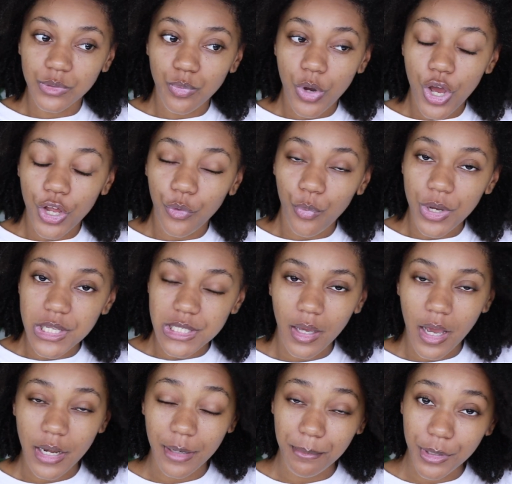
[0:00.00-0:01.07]
one was
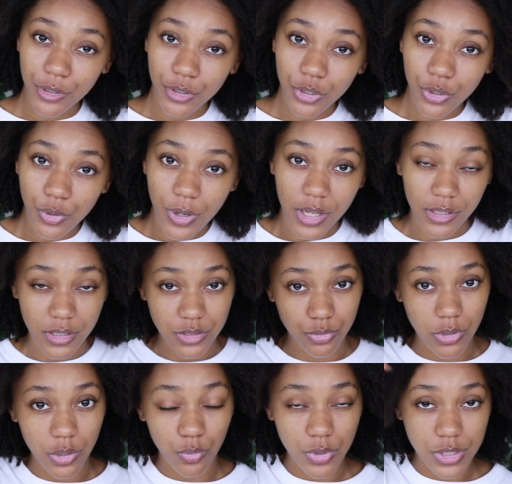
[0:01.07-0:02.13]
Honey Miracle and this
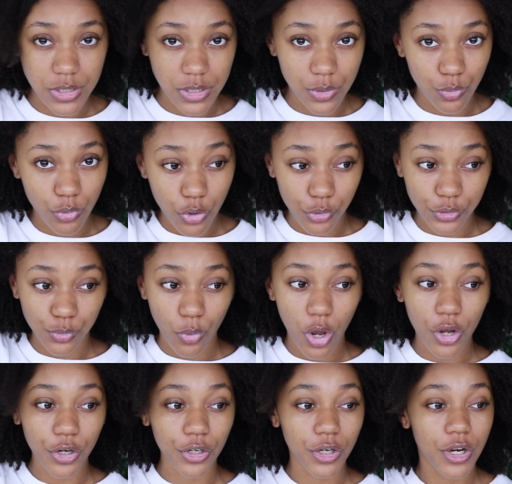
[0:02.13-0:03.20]
one was the Rose
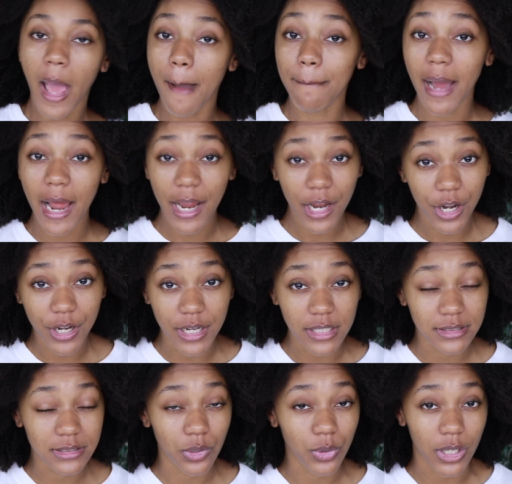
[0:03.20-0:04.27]
Water. My hair
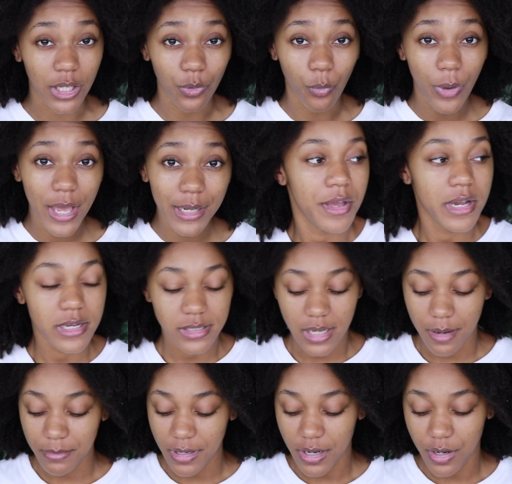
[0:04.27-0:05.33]
is soaking wet because
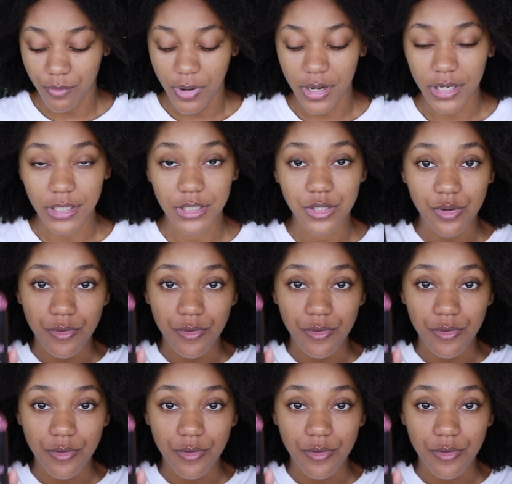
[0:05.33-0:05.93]
I'm getting ready to